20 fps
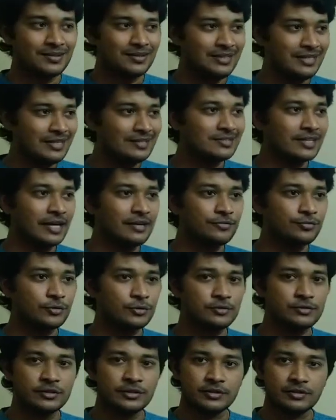These
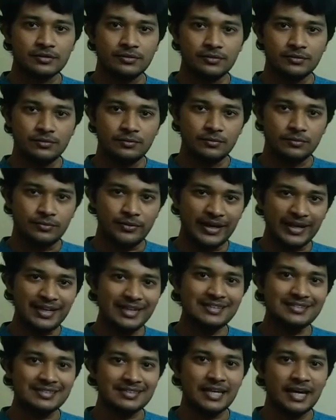iPhones are
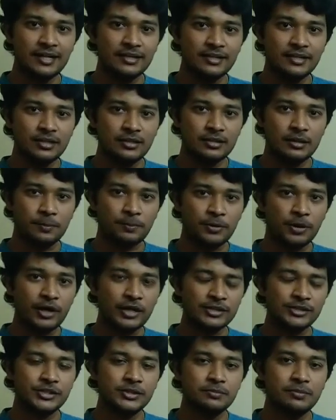very standard, the
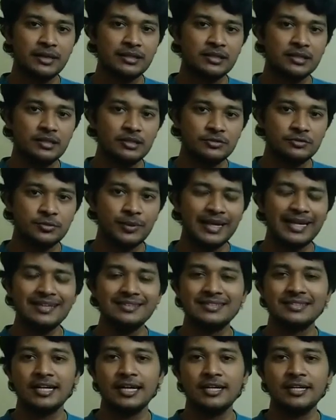production method is very
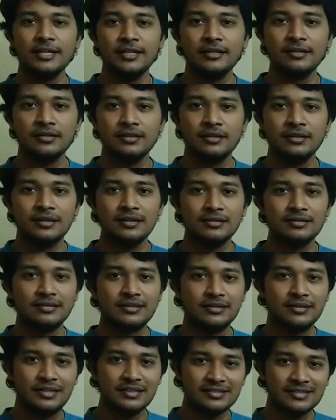standard,
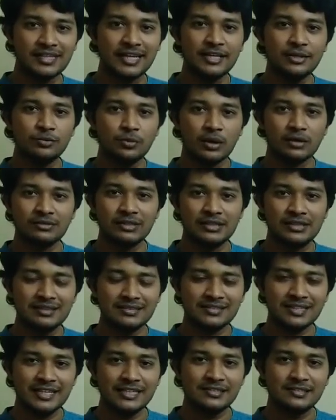the designs, whatever
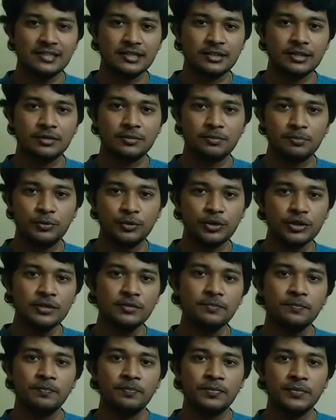designs that are put
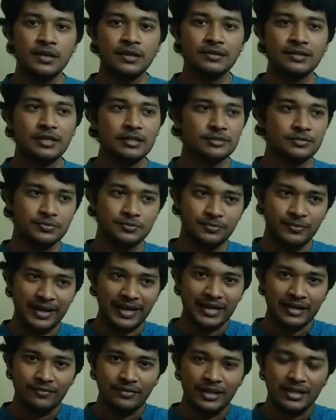in, that is
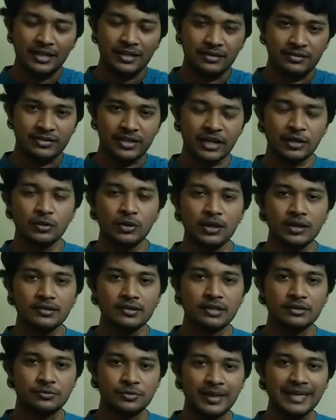very, very regular,
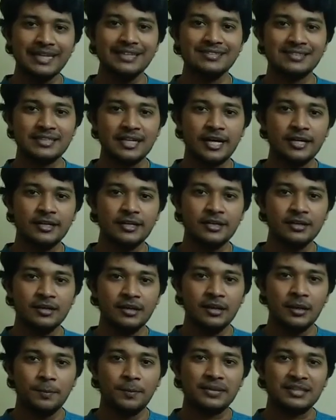that is very standard,
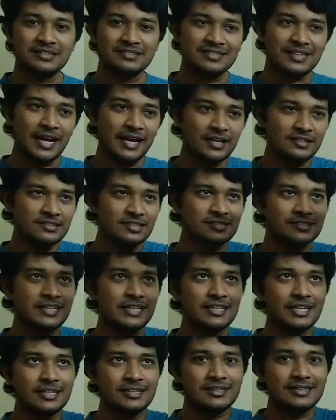but the standards are
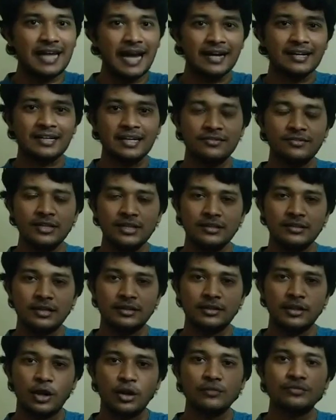set at that level
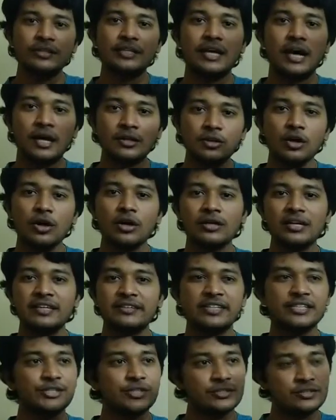that none of the other
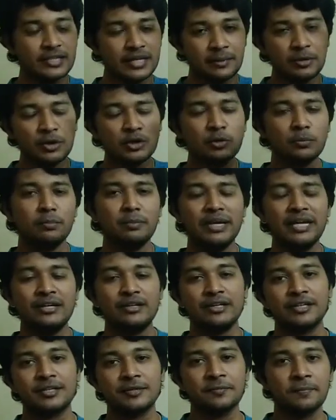organizations are able to
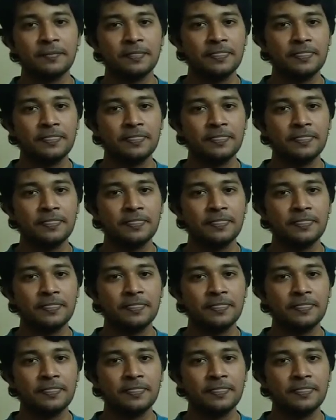meet it.